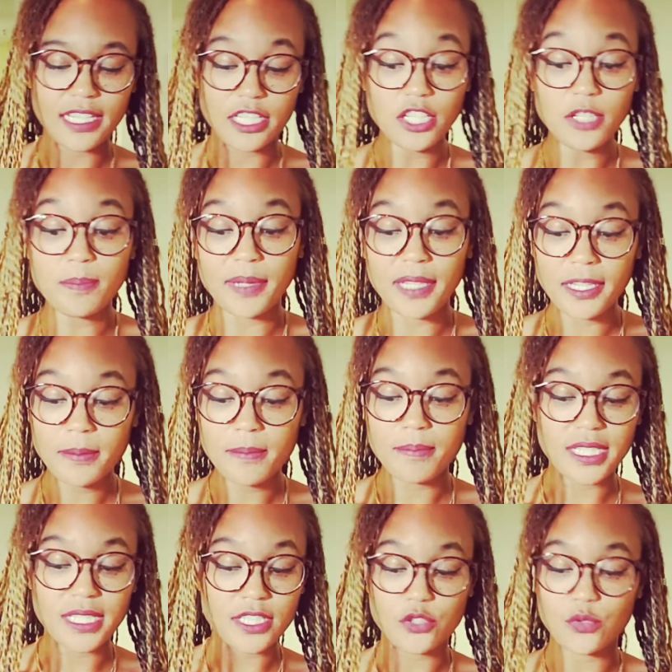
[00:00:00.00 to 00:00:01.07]
It could be,
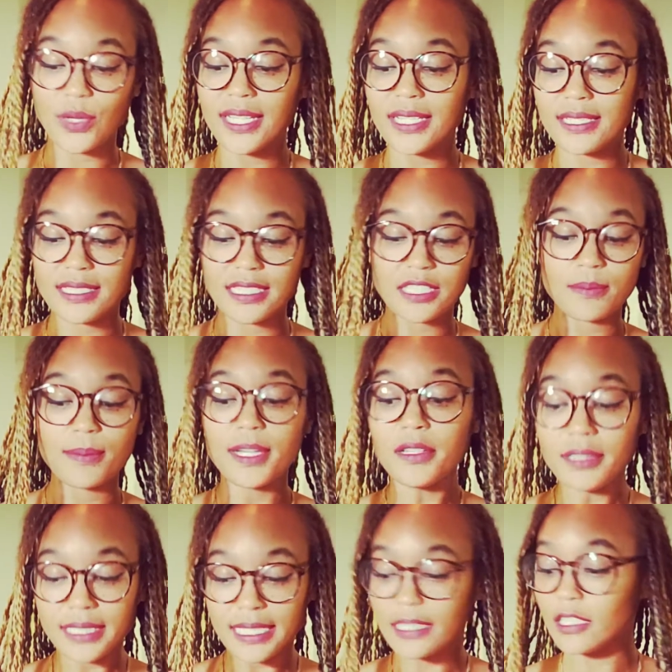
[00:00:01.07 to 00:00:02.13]
because greatness is
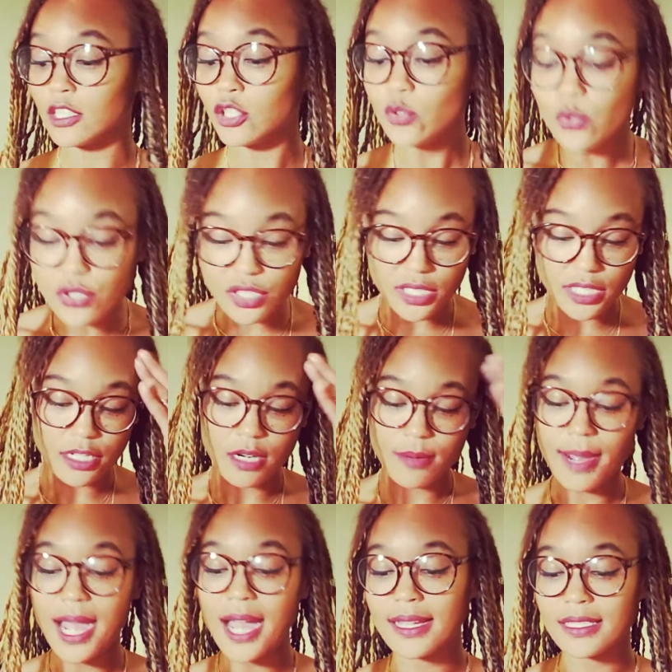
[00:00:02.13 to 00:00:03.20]
merely an illusion in our
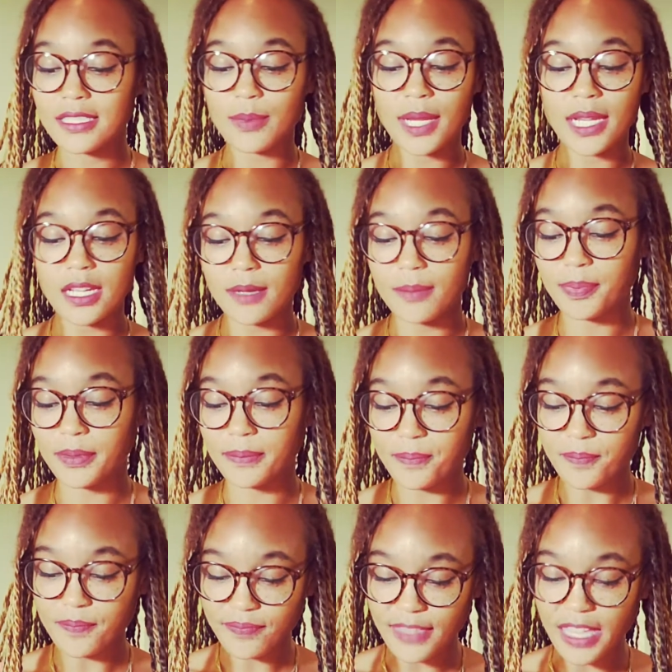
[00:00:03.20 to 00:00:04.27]
minds,
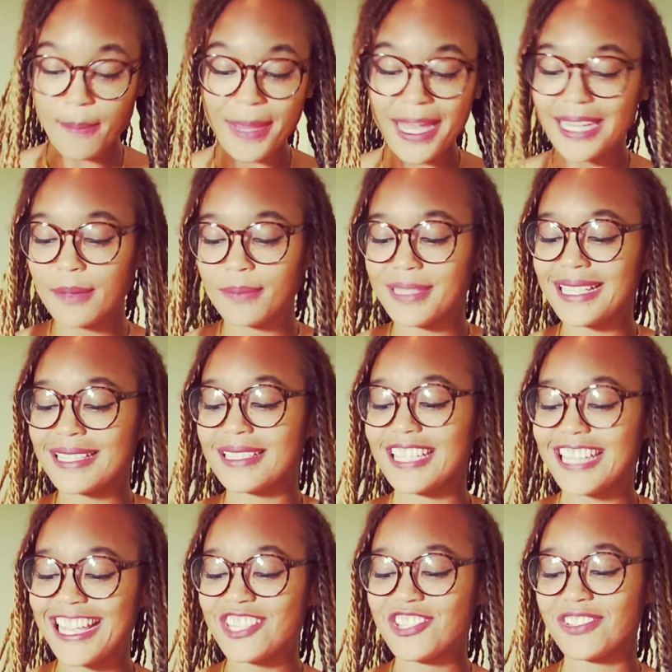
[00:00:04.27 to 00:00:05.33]
a made-up
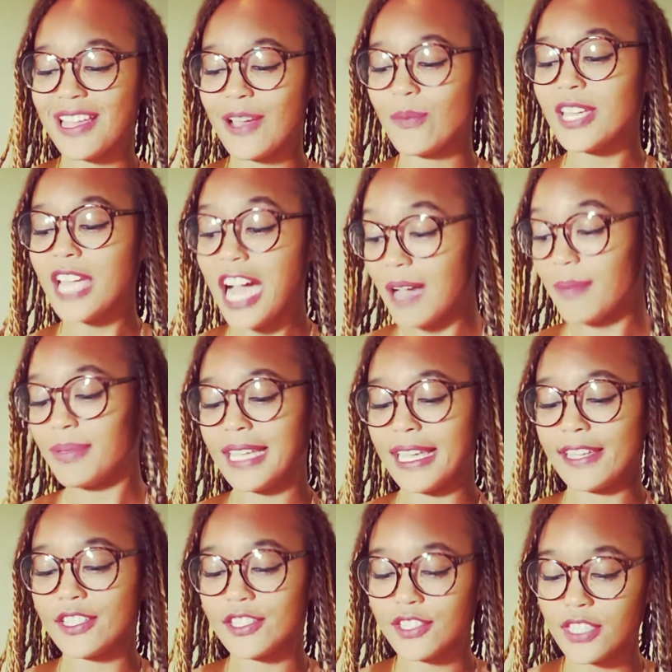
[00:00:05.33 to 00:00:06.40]
destination that we
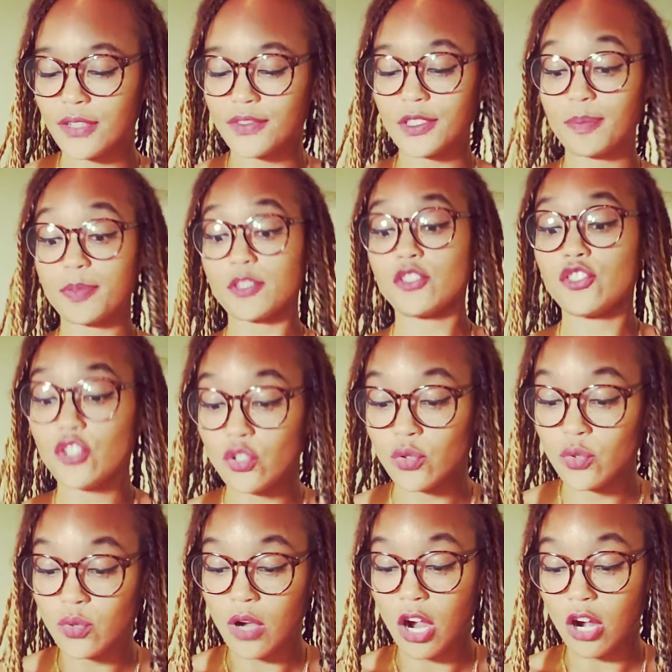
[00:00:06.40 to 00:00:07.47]
obligate ourselves to
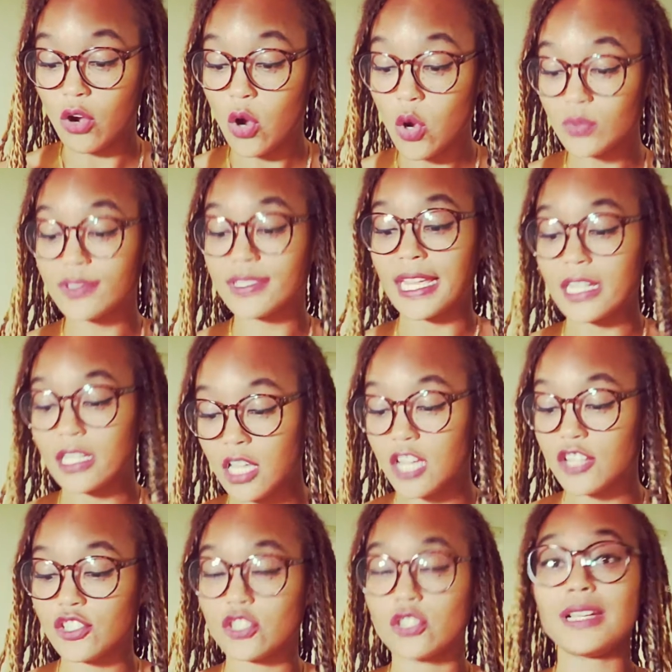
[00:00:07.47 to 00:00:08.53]
pursue, our own
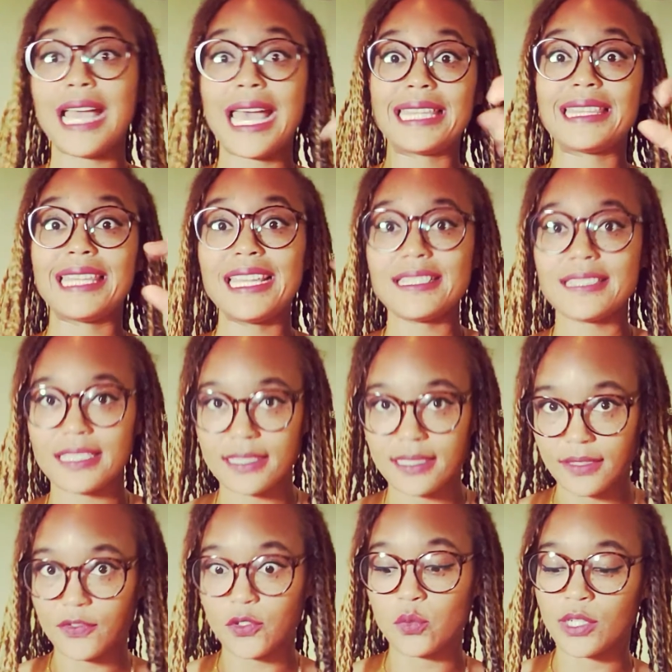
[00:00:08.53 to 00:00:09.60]
psychological
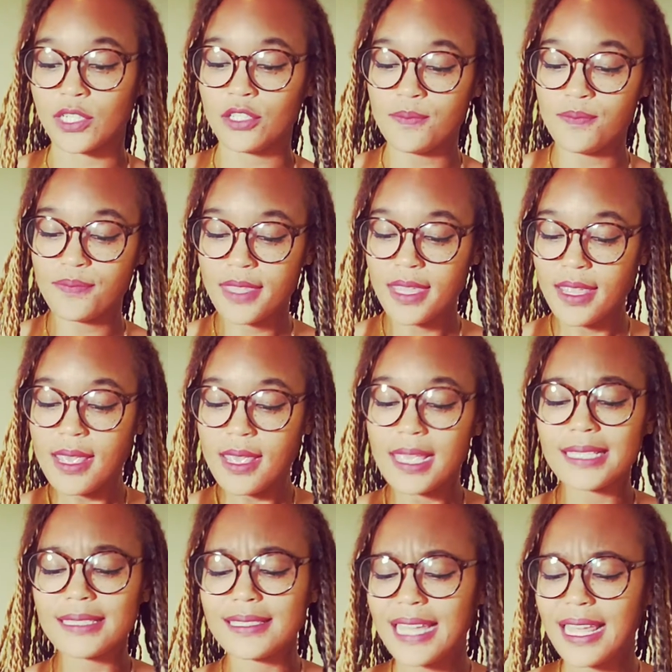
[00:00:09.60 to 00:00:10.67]
Atlantis, if you will.
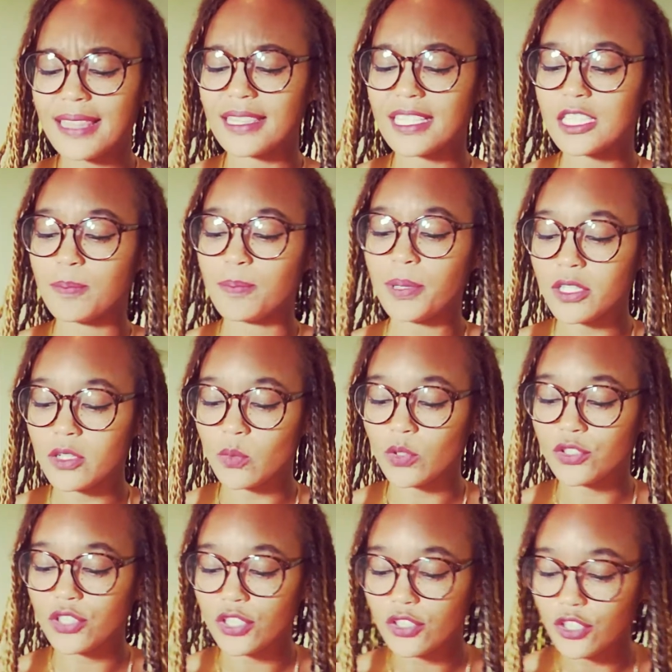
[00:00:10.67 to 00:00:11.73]
Instead, this book
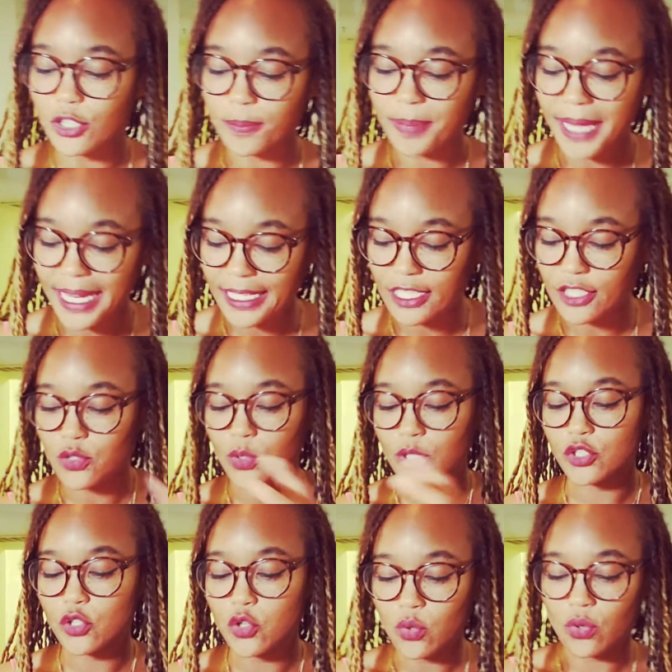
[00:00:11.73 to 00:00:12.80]
will turn your pain into a
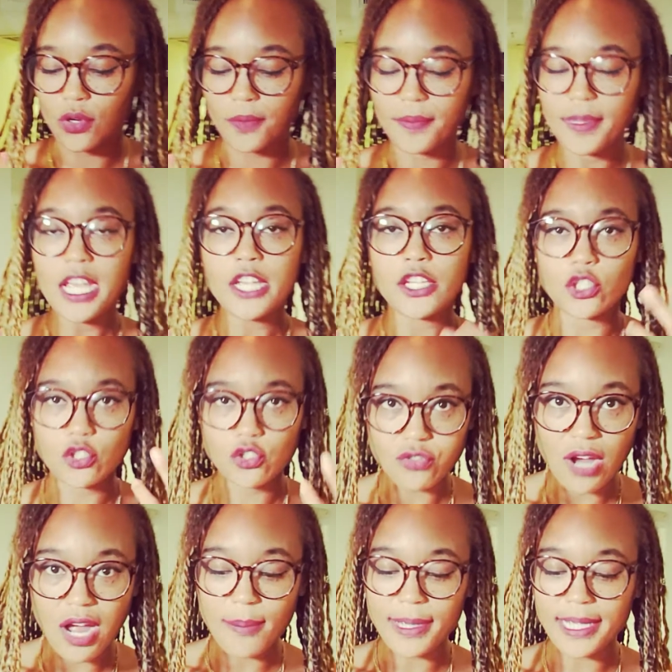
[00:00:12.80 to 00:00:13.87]
tool, your
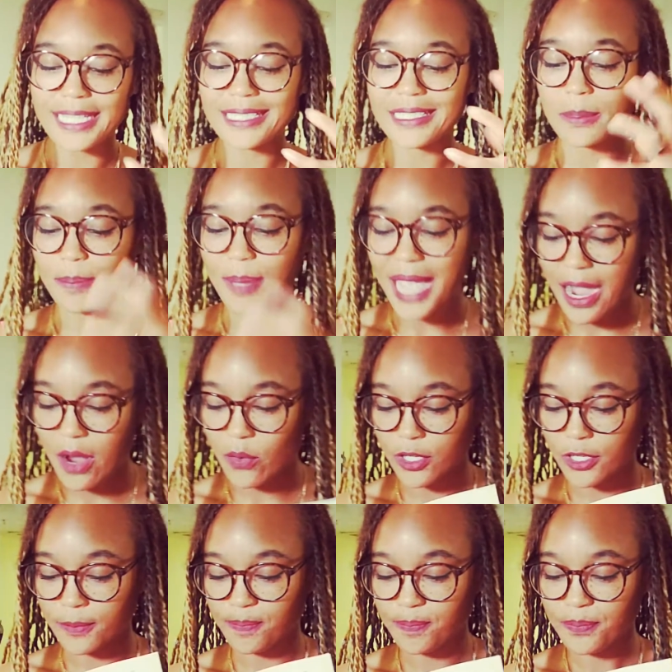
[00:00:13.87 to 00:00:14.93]
trauma into
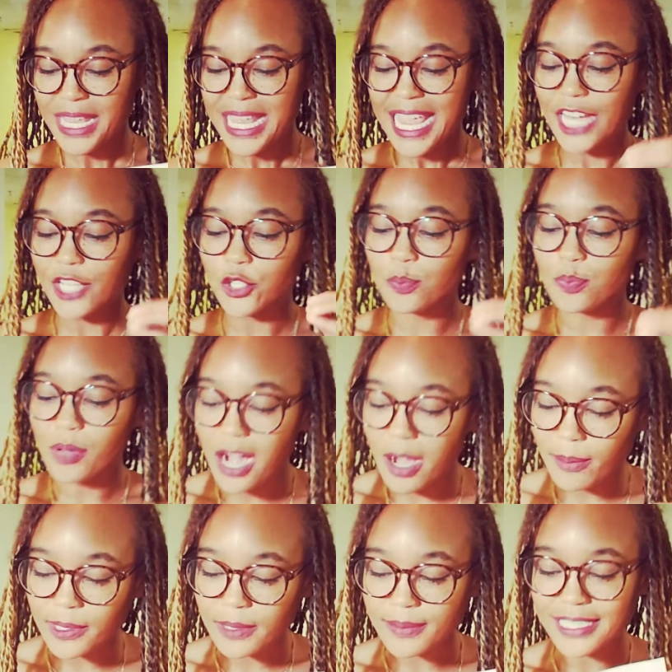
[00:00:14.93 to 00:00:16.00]
power, and your
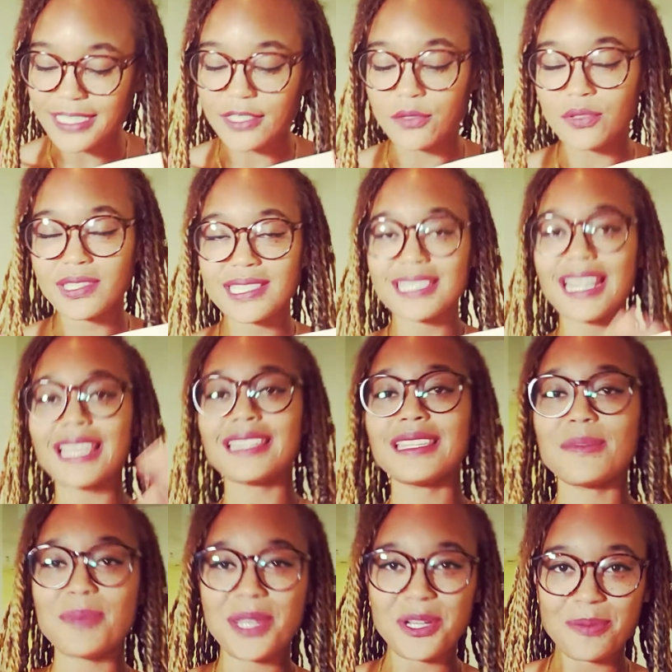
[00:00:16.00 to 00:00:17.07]
problems into
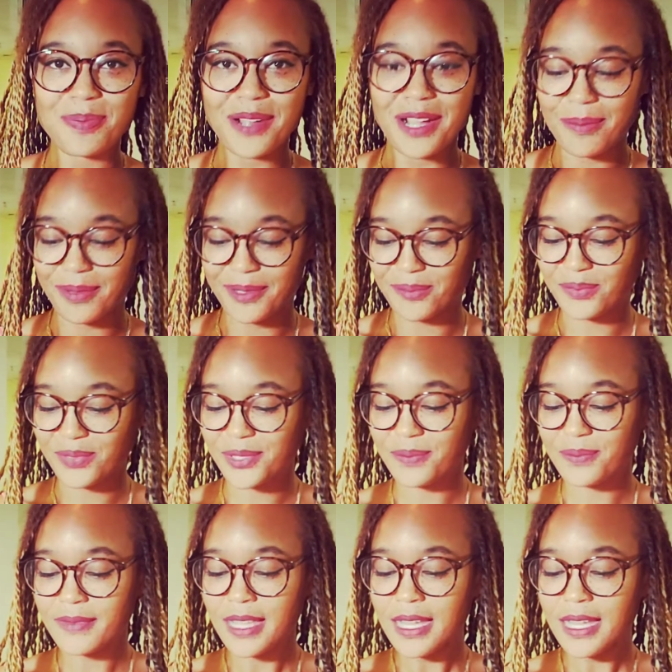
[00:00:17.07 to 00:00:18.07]
slightly better problems.